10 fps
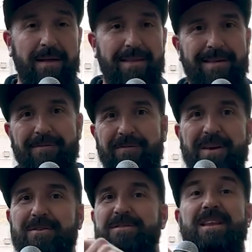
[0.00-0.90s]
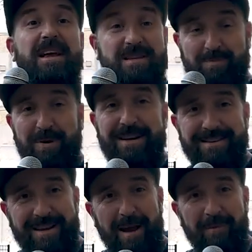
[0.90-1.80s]
that feels like
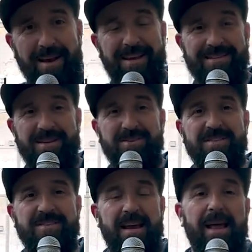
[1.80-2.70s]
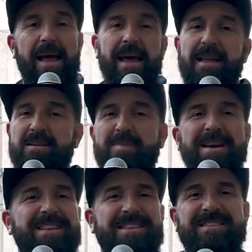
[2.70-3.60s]
springtime, I guess I should say. It has
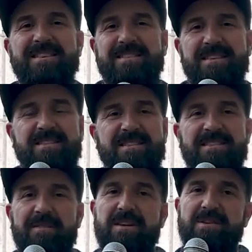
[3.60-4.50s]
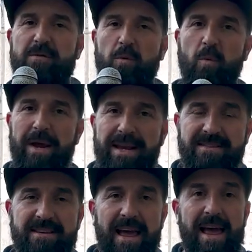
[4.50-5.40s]
been in the sixties and seventies for
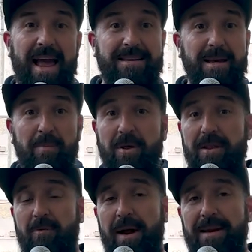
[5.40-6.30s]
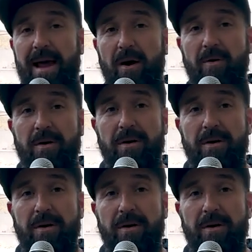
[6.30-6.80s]
weeks, and typically right now